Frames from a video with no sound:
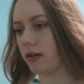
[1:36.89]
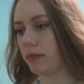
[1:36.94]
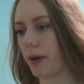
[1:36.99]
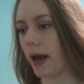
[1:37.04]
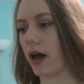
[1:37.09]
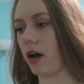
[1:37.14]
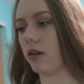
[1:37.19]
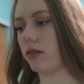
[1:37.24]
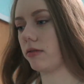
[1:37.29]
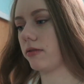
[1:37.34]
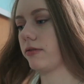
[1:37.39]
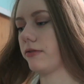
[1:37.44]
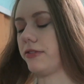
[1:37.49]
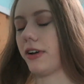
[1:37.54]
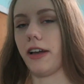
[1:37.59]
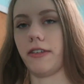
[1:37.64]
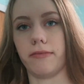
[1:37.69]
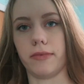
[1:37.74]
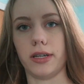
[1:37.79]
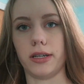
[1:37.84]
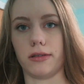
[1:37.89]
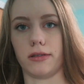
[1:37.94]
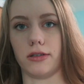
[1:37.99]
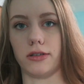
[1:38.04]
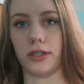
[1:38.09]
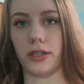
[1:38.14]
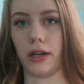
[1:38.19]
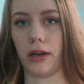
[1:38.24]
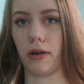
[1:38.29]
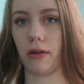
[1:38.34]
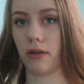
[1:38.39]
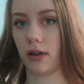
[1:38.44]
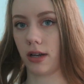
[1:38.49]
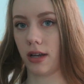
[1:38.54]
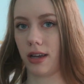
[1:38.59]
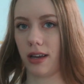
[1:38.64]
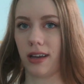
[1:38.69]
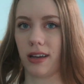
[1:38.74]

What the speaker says: in about 5 minutes or so.